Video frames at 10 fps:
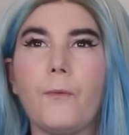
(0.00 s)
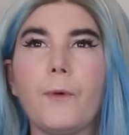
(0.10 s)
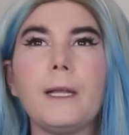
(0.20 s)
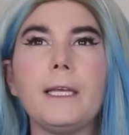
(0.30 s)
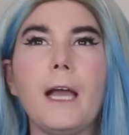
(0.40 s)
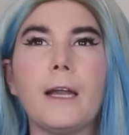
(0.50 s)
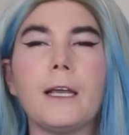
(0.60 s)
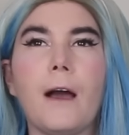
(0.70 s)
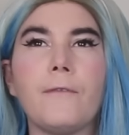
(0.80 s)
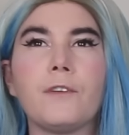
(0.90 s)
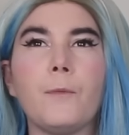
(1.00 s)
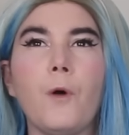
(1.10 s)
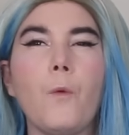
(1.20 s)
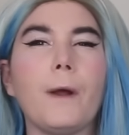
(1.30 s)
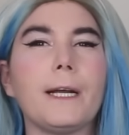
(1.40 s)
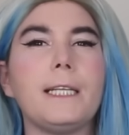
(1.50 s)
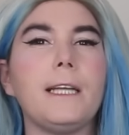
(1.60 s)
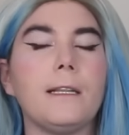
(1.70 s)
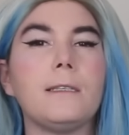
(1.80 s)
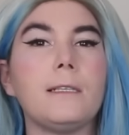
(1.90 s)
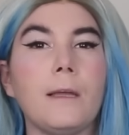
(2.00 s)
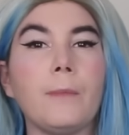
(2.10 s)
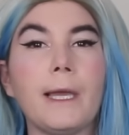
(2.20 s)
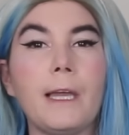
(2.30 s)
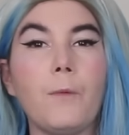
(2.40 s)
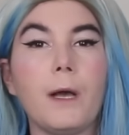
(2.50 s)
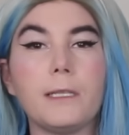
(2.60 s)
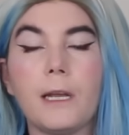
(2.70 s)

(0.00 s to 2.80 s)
really uncomfortable where it didn't seem like he was.